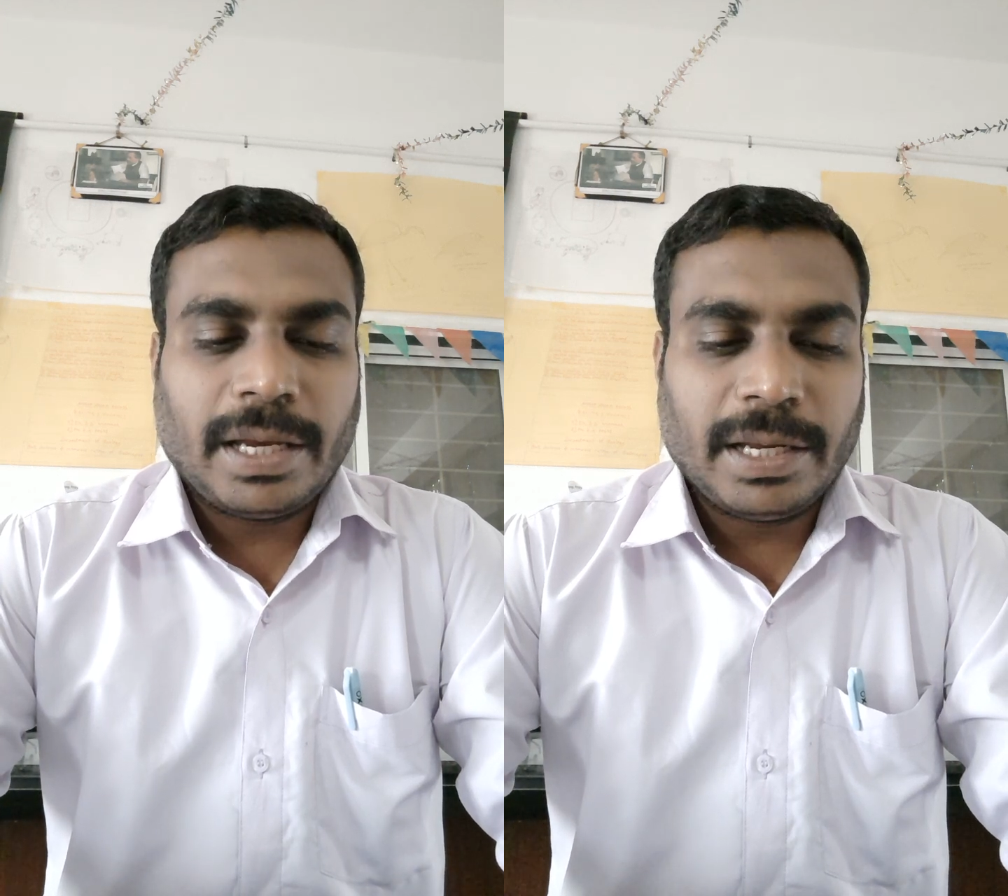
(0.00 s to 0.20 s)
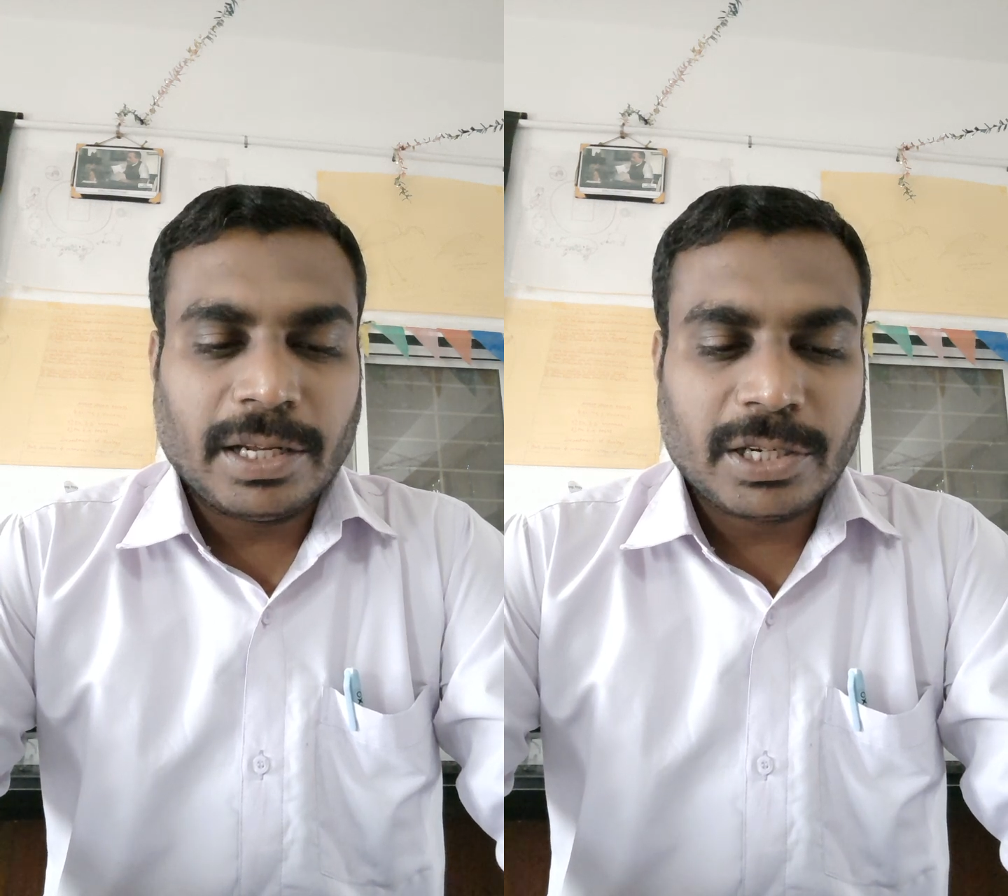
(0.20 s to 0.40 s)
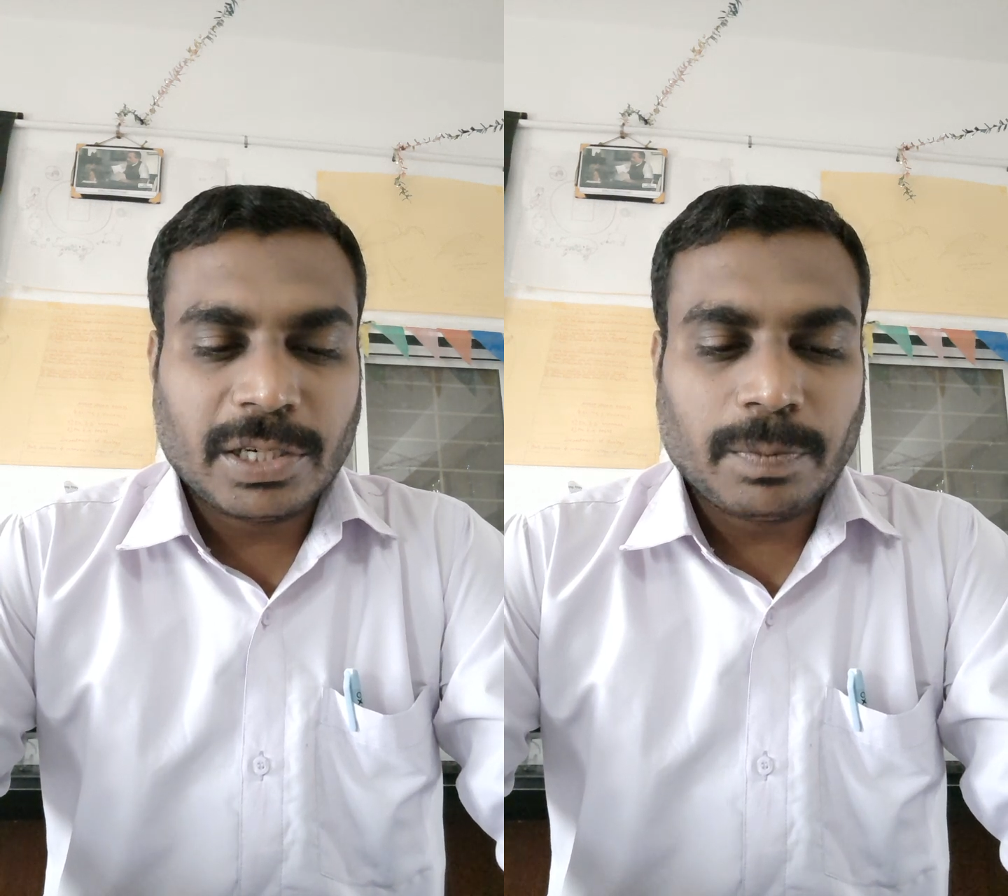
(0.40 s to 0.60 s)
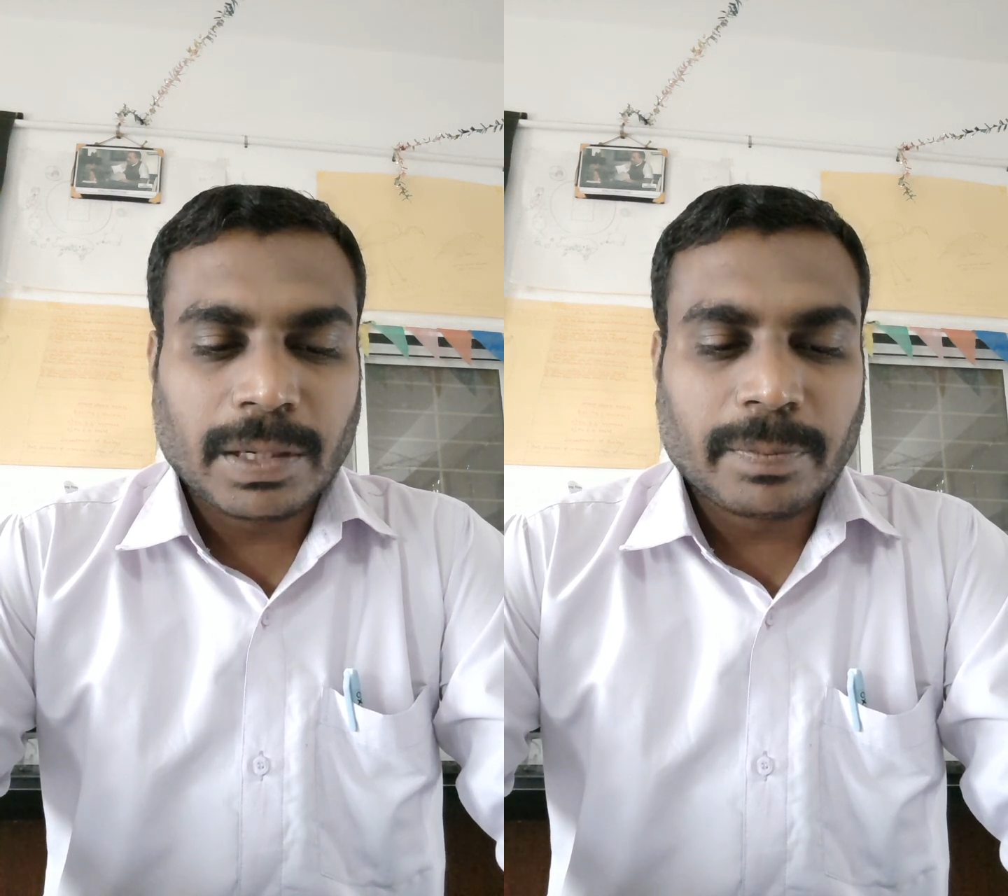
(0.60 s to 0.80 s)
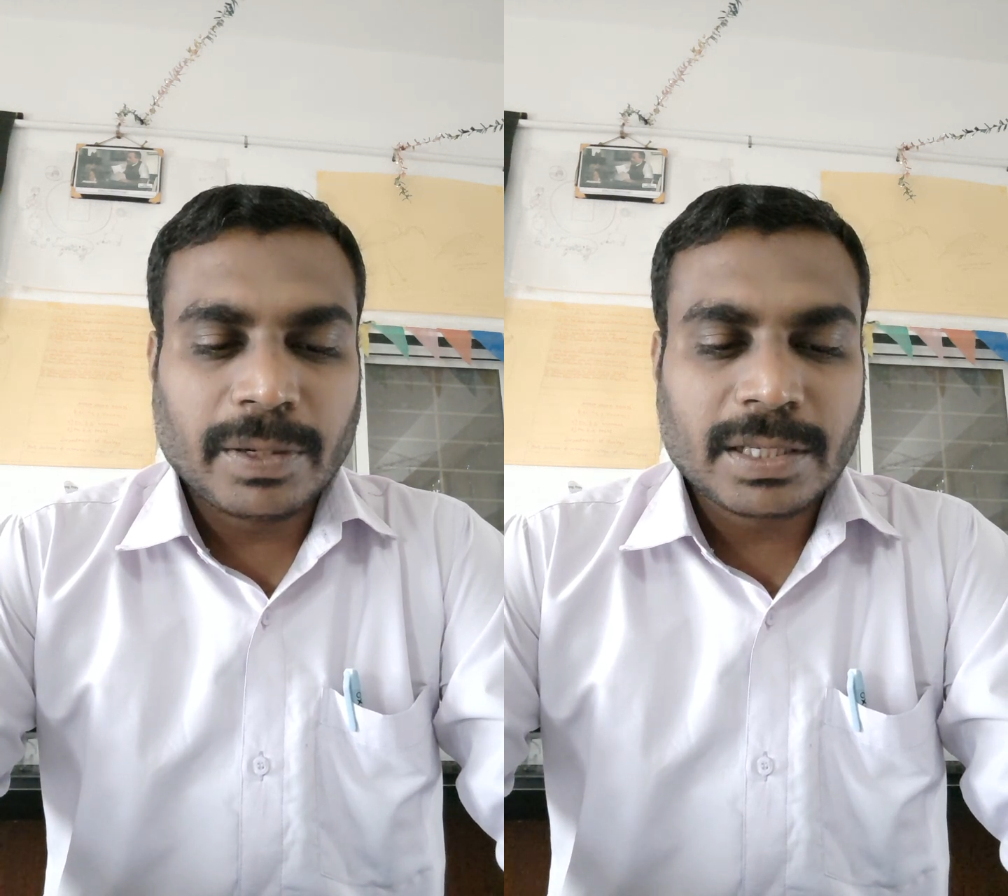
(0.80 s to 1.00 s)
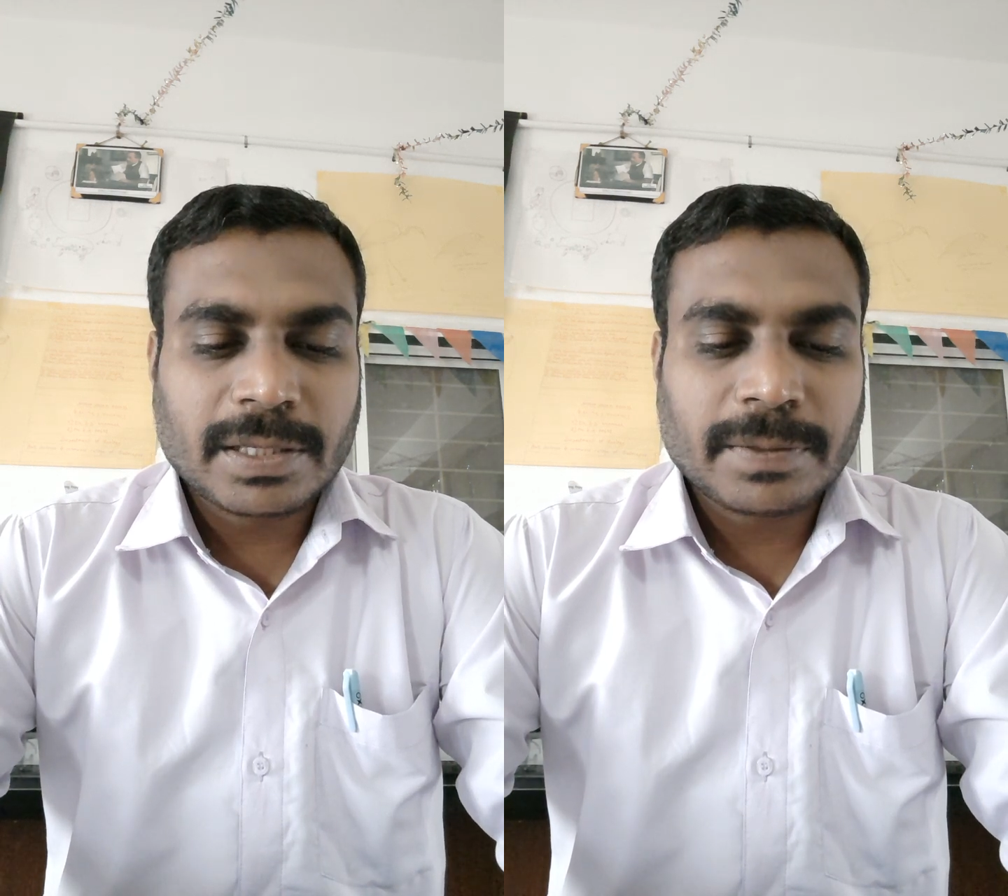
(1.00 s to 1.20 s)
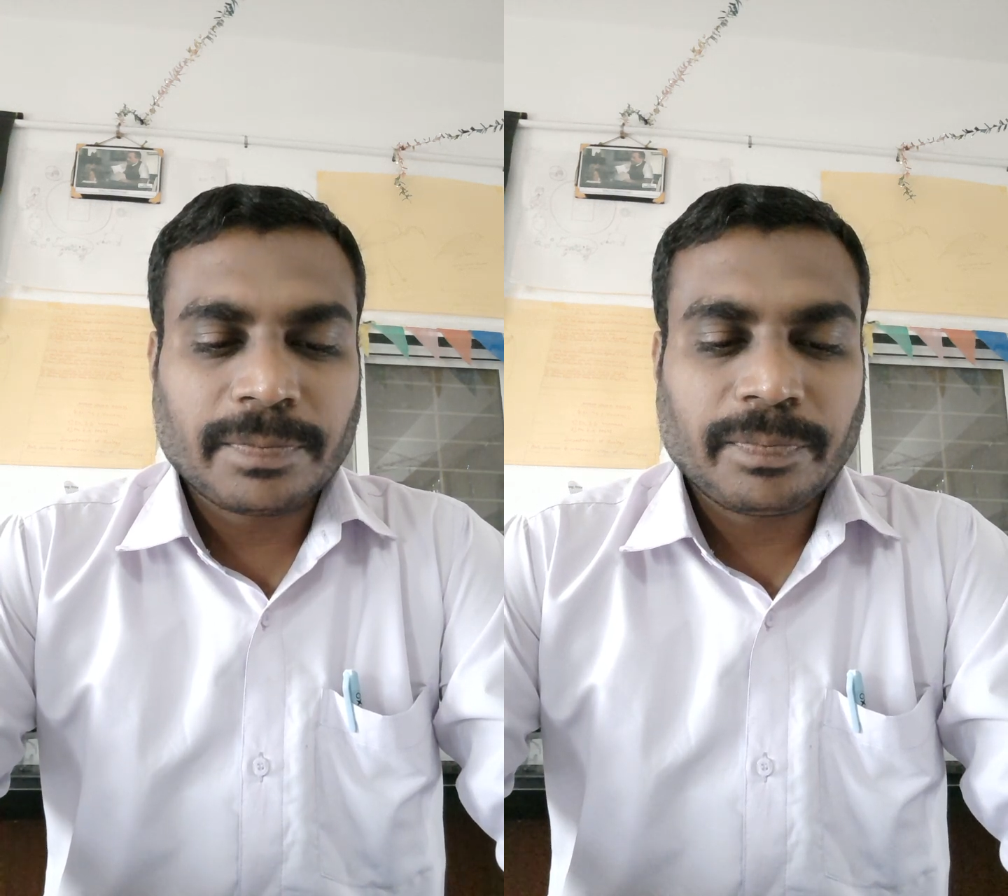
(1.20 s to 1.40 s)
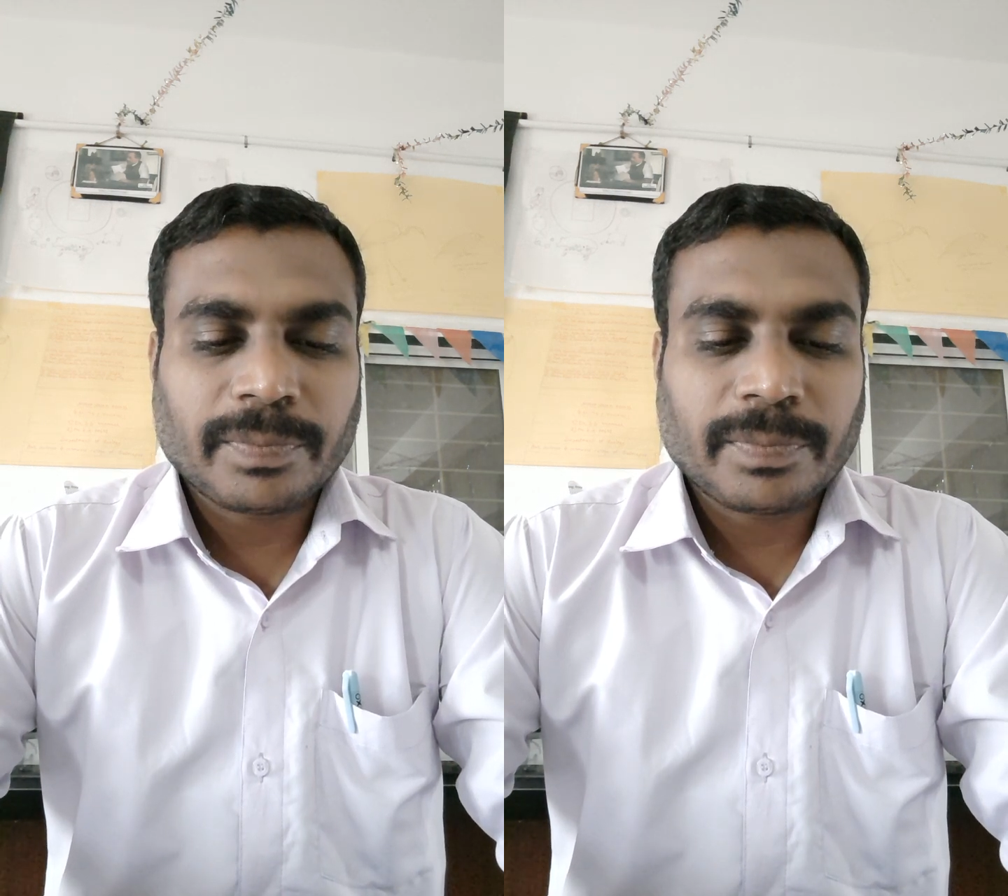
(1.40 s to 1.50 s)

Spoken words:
energy purpose,